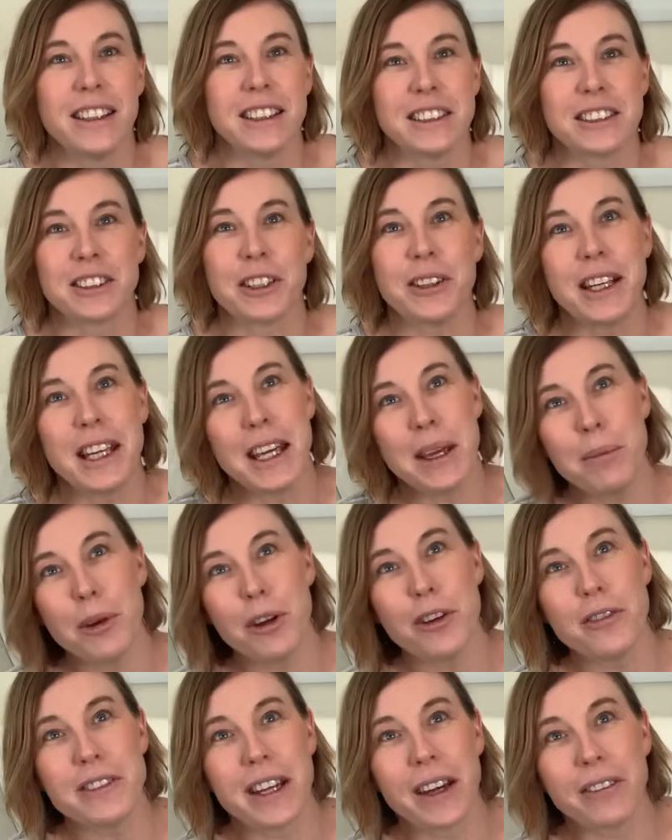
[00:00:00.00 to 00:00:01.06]
So he
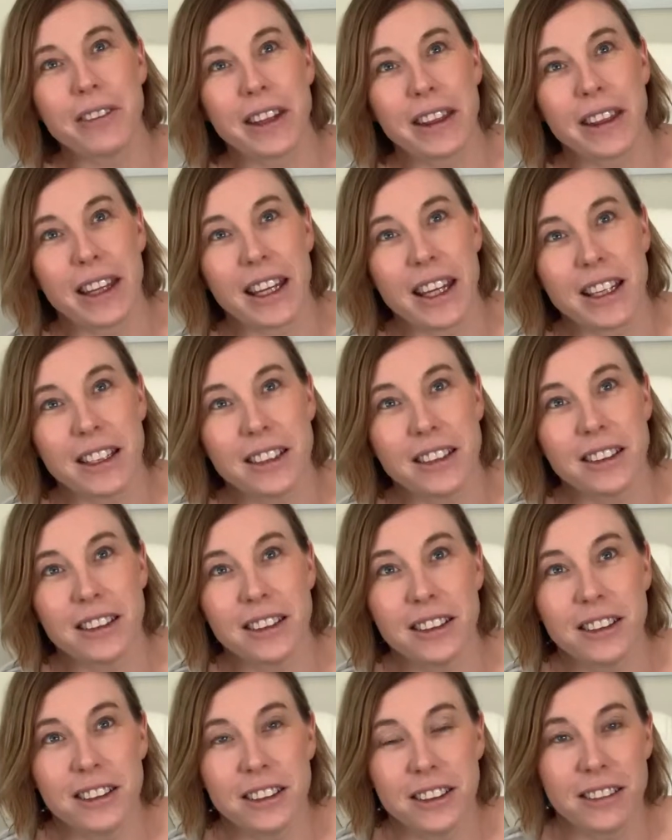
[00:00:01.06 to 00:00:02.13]
moved everything
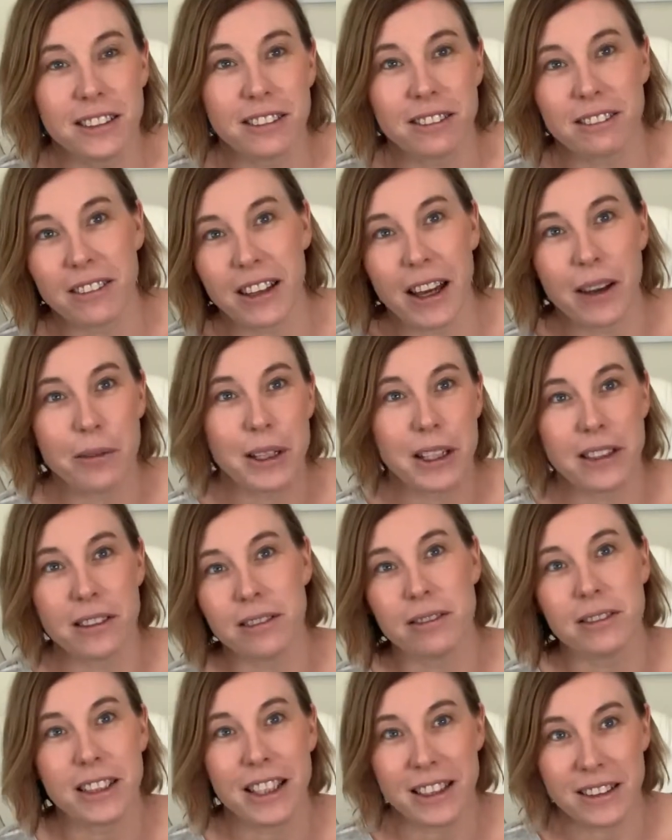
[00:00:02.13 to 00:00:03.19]
that
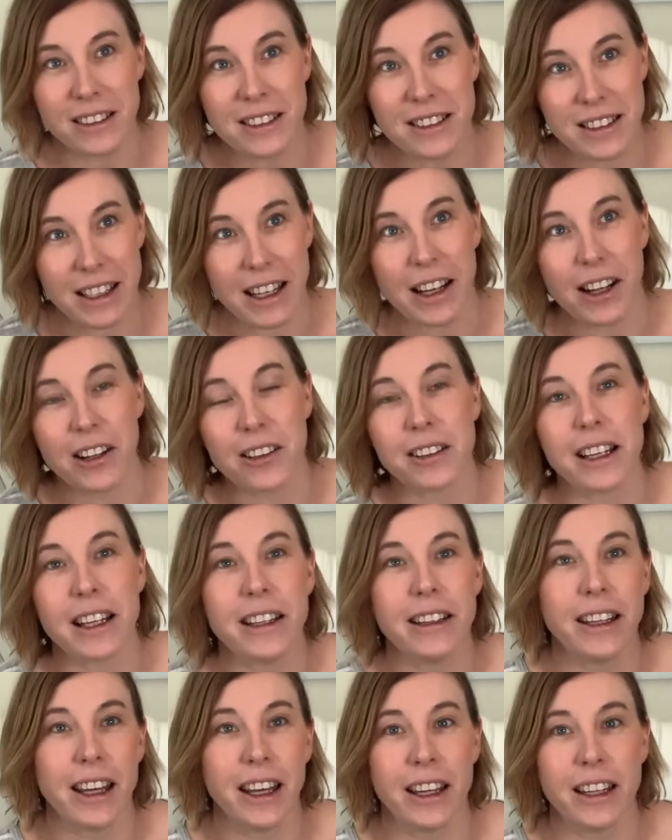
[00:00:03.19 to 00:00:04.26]
we didn't sell,
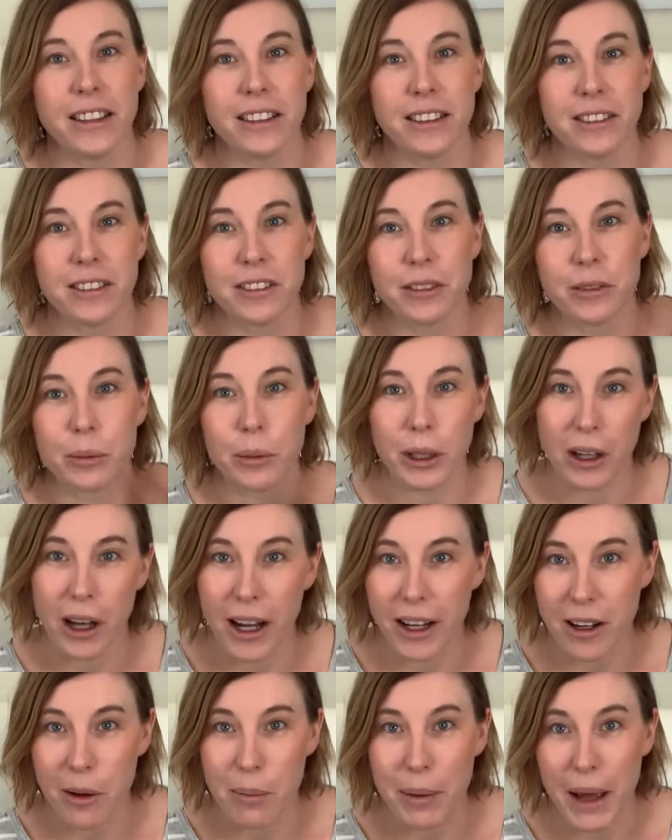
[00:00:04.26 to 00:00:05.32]
and then when
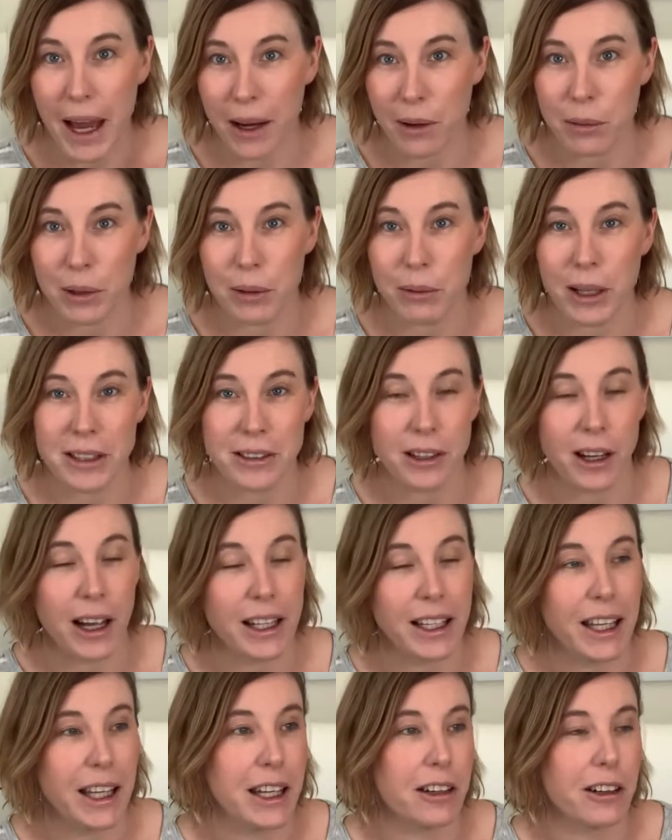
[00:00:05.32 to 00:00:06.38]
I got back, we went to
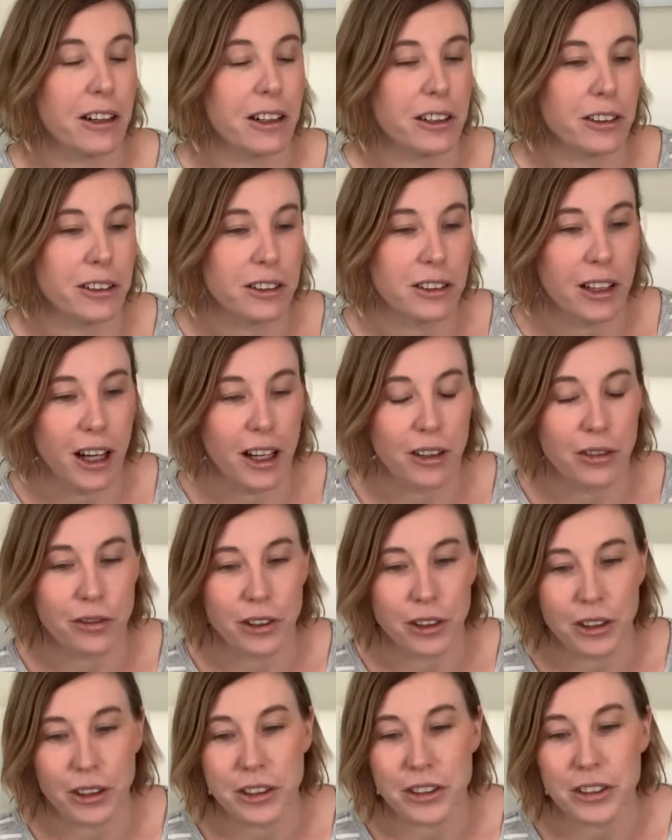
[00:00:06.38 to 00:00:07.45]
IKEA and kind of
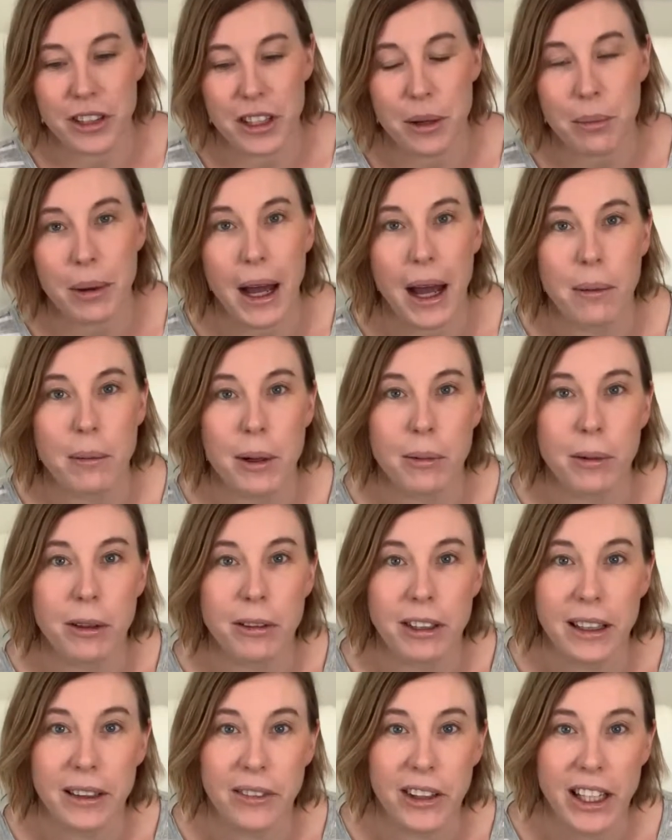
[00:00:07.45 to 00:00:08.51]
furnished the apartment we
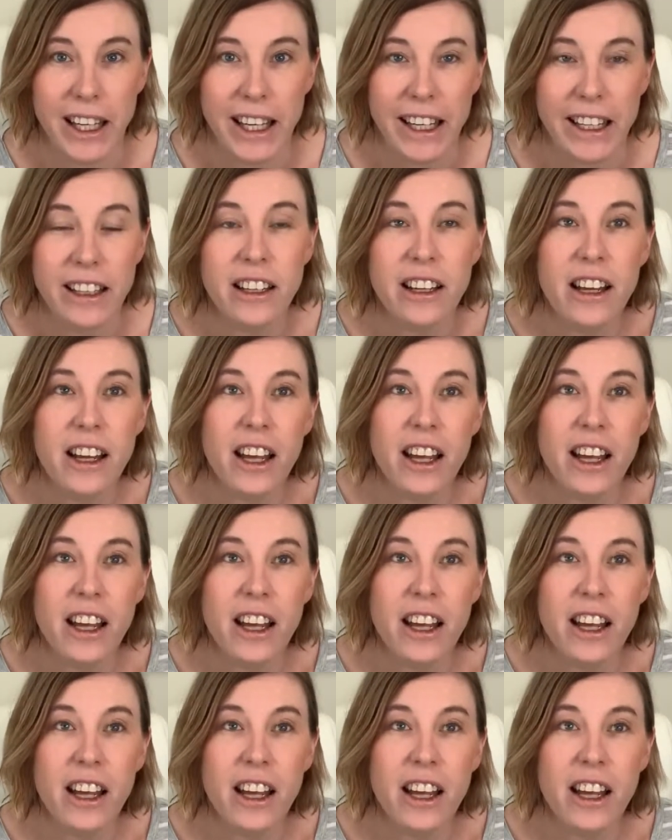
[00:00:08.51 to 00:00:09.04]
were living in.